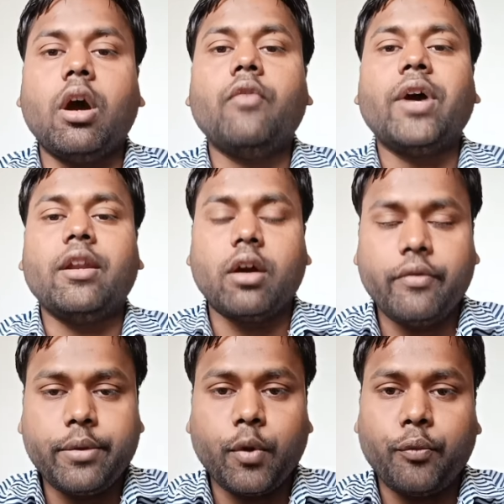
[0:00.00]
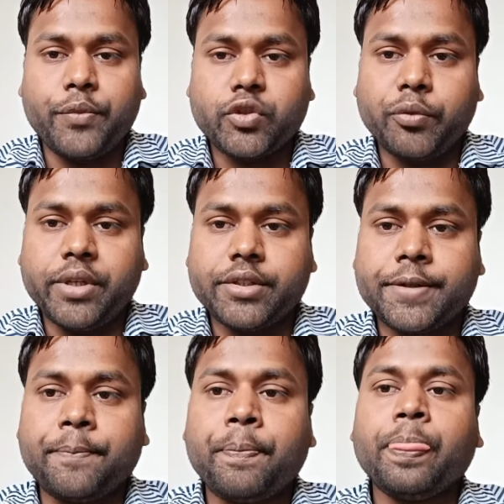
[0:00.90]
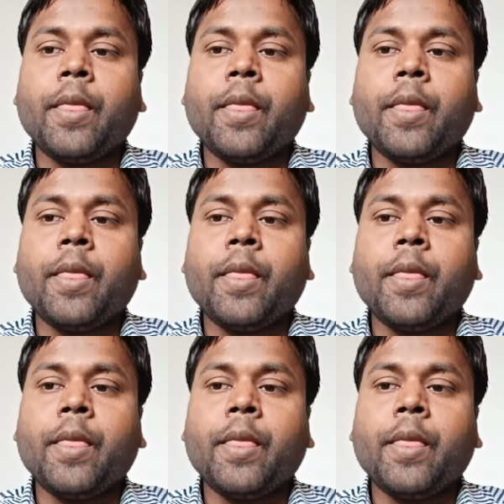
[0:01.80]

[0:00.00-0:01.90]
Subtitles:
of every performance obligation?